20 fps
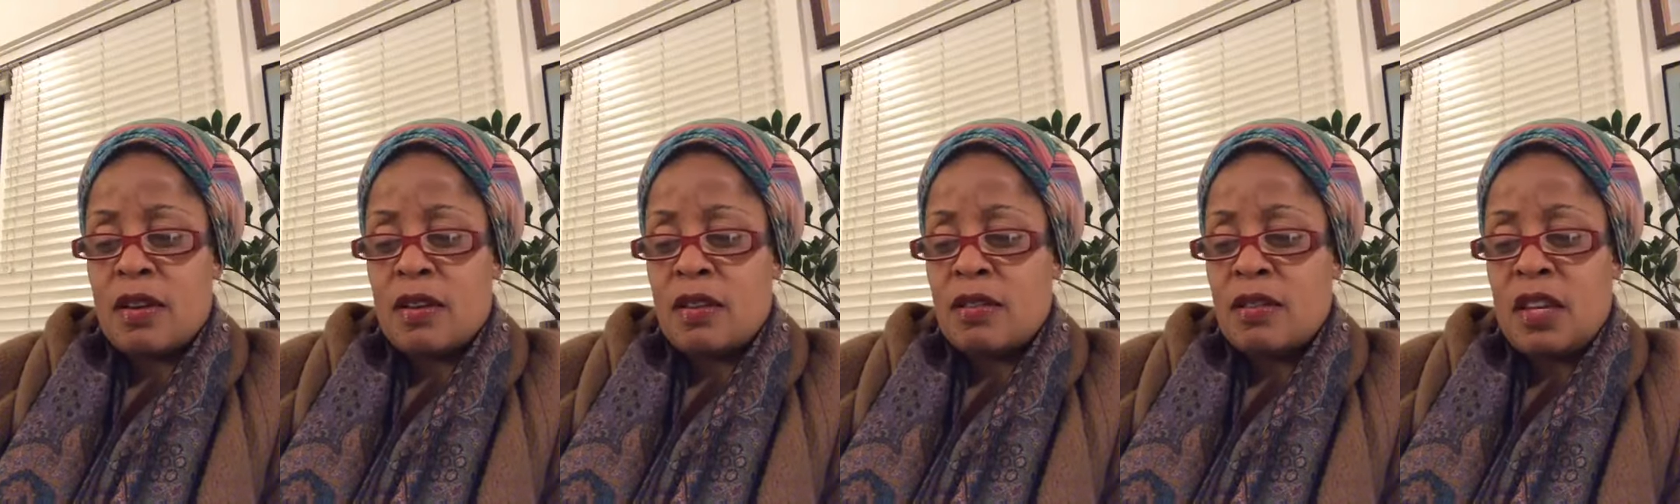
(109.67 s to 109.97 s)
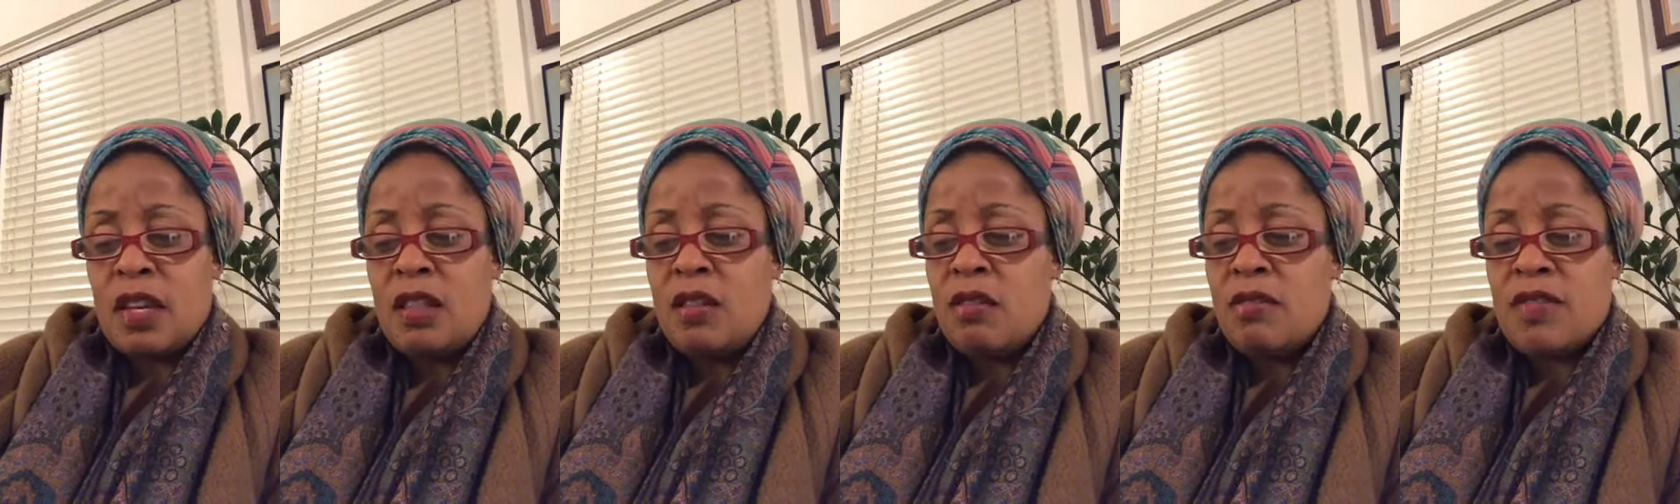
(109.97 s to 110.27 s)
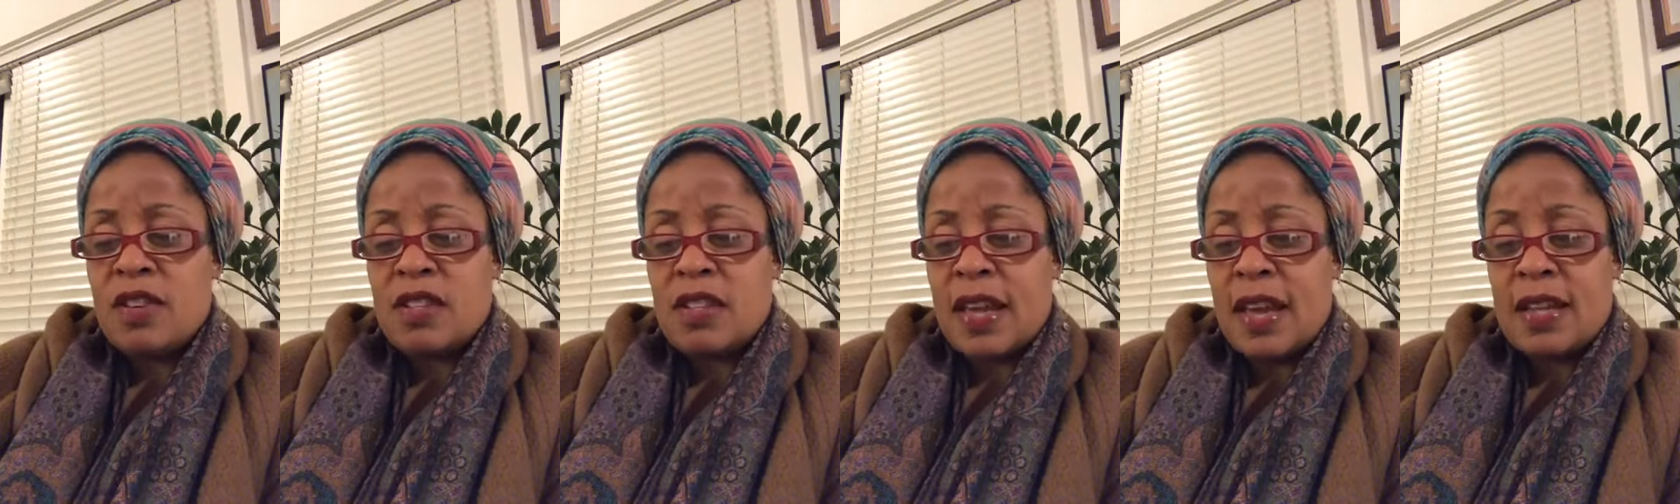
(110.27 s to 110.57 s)
Neither of
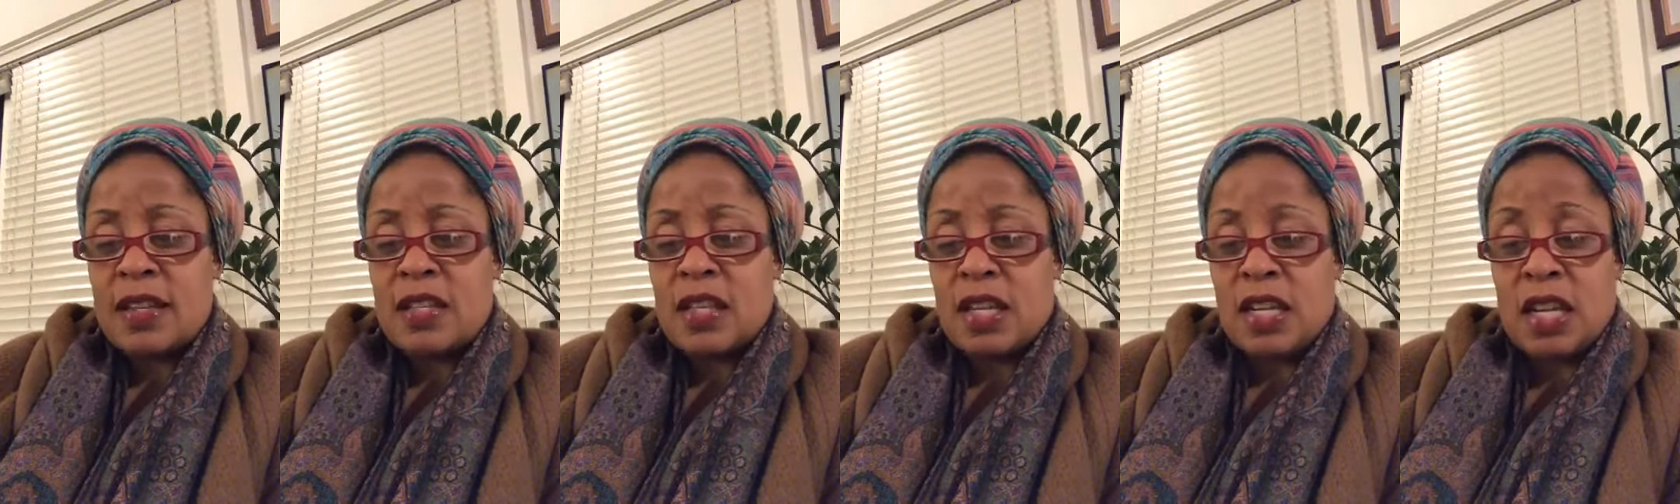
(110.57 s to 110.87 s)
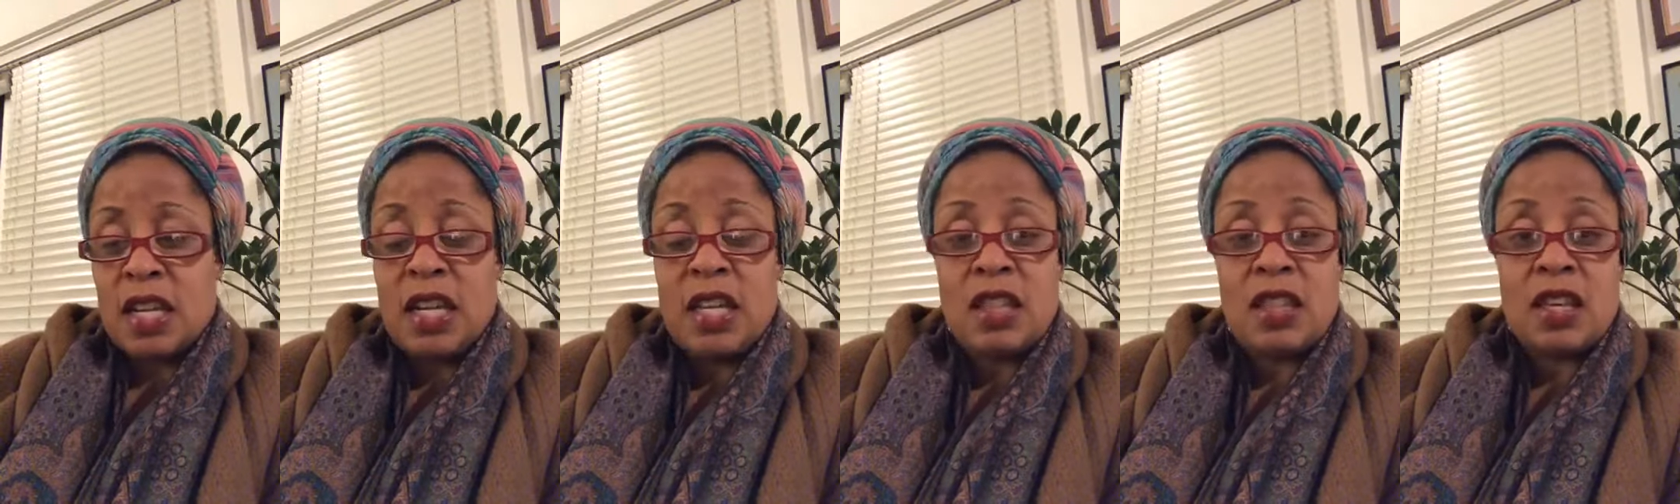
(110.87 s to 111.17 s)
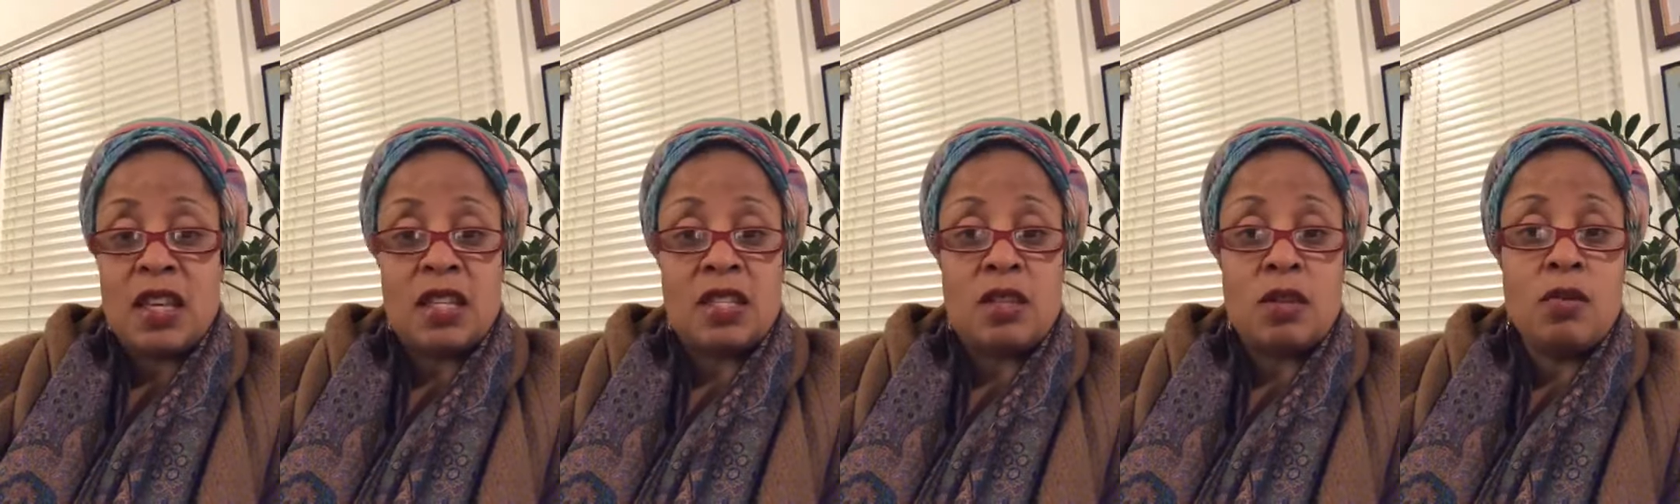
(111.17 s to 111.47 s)
us had done
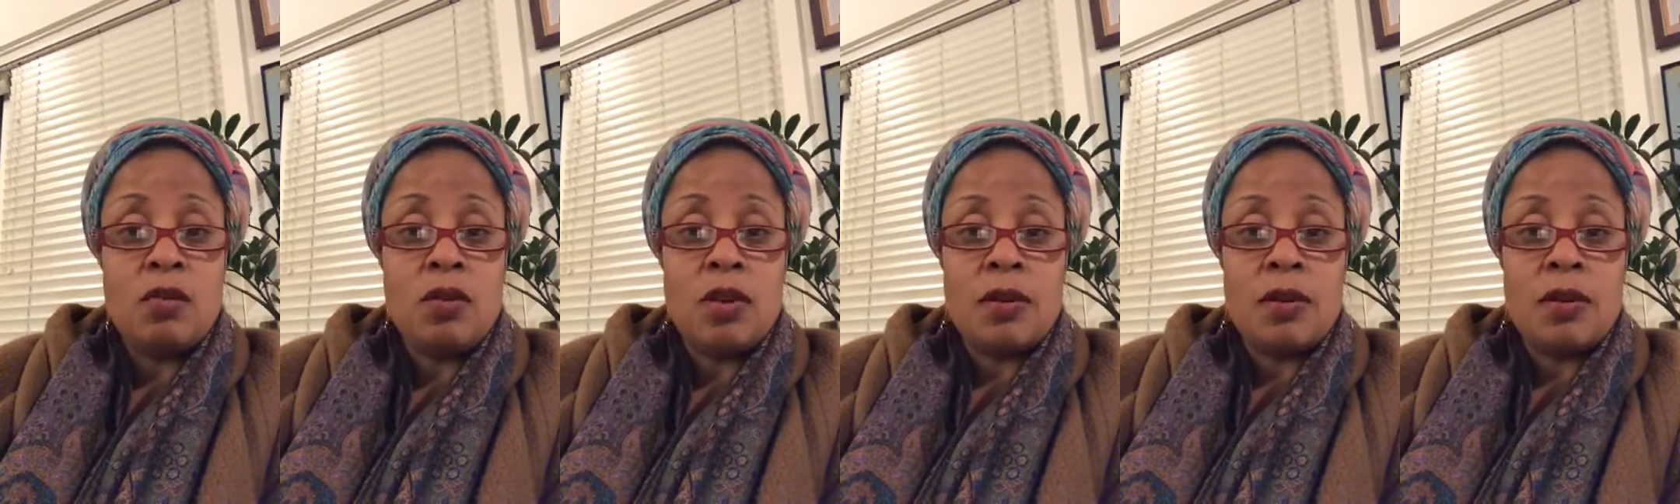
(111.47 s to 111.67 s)
anything to